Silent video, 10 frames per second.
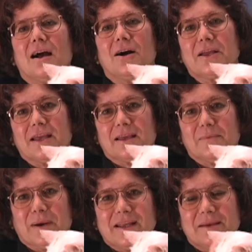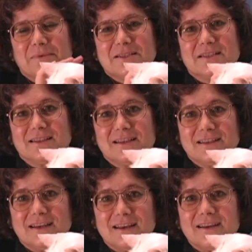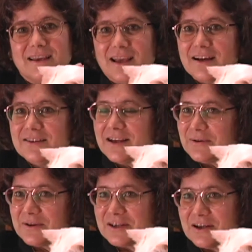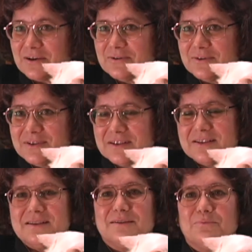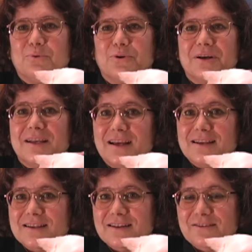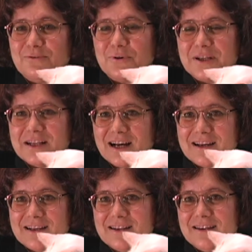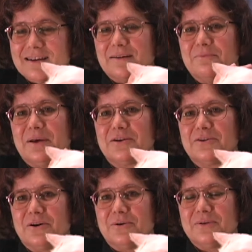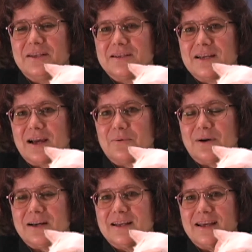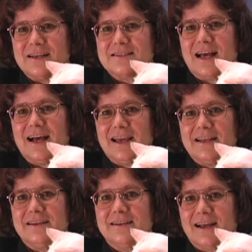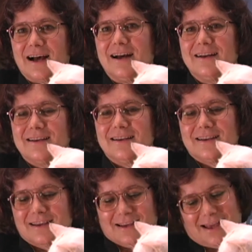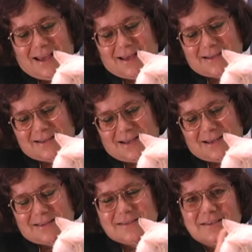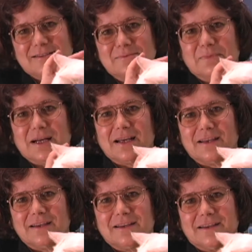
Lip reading: Okay, my name is Linda Gail Arrigo, born 1949, better known in Taiwan as Ai Ling Da. And this is my